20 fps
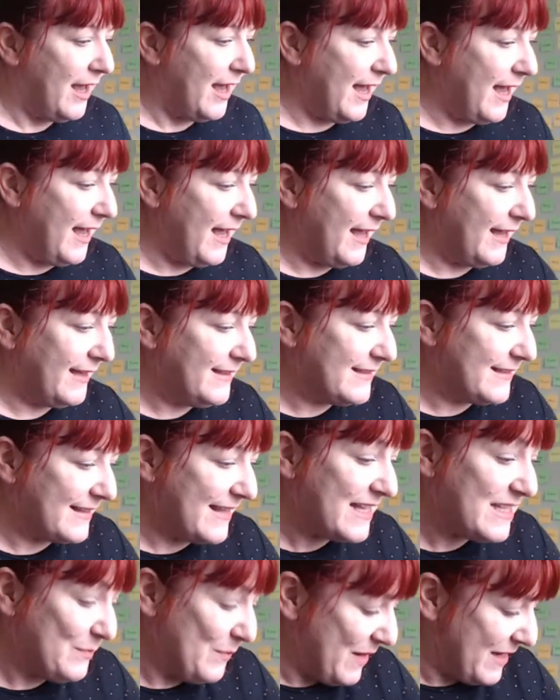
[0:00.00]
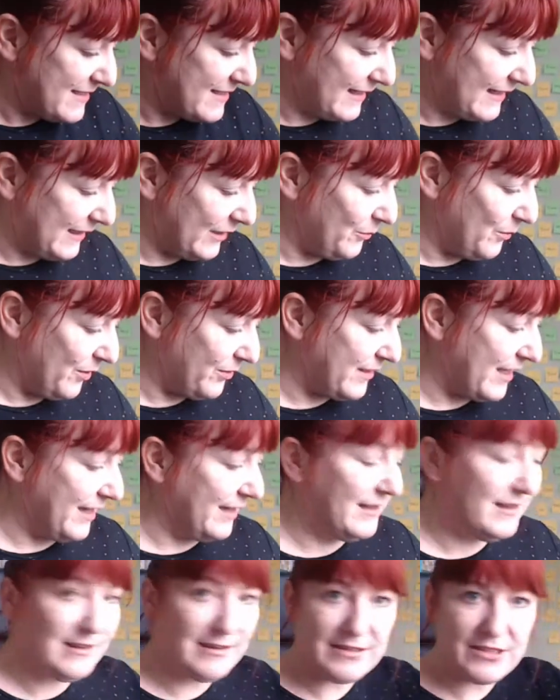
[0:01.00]
And that's basically what that
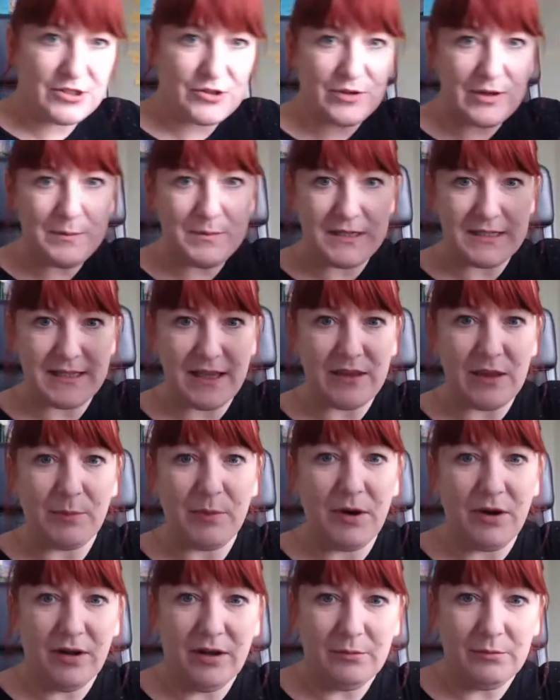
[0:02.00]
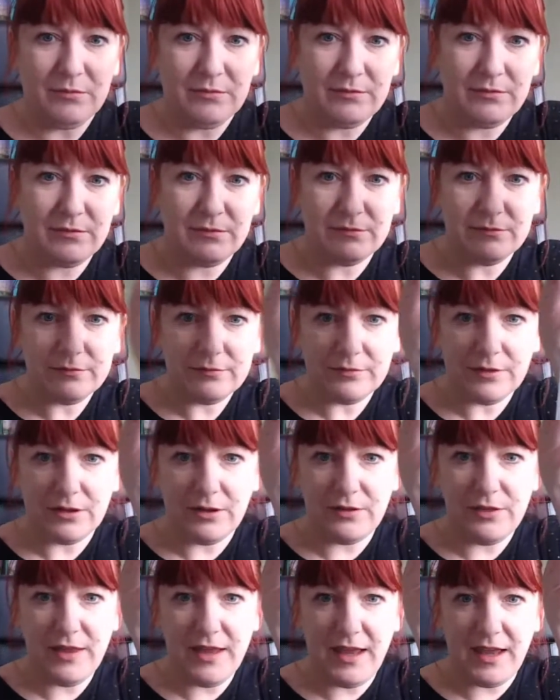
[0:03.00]
little script is at the bottom
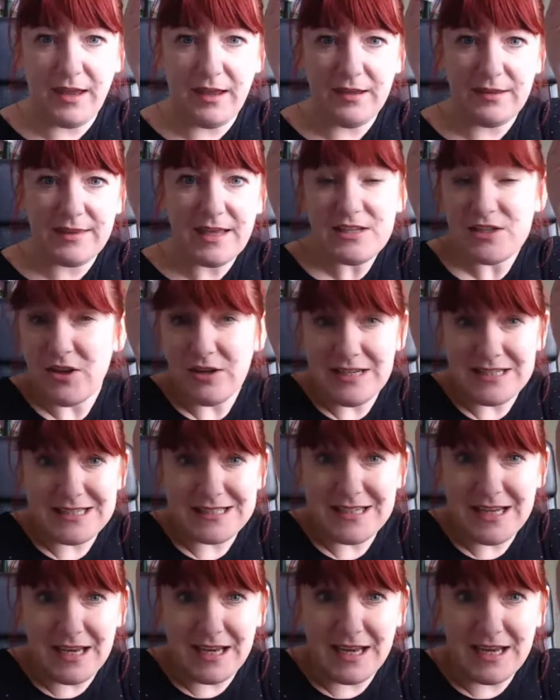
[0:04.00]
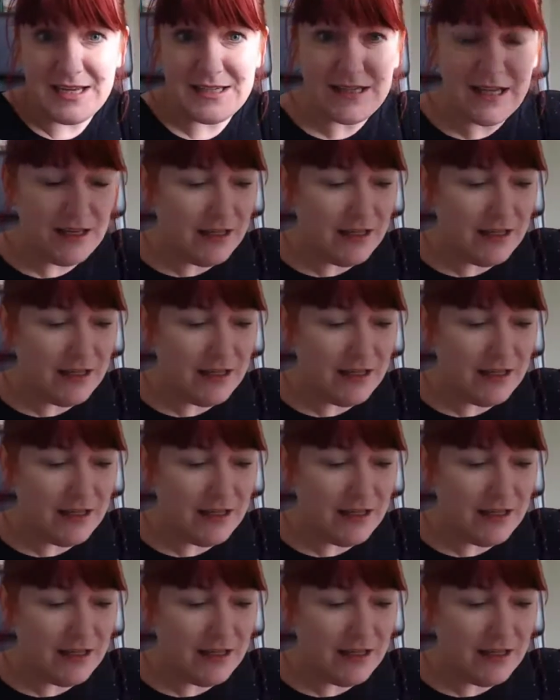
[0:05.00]
on there. That's all it says.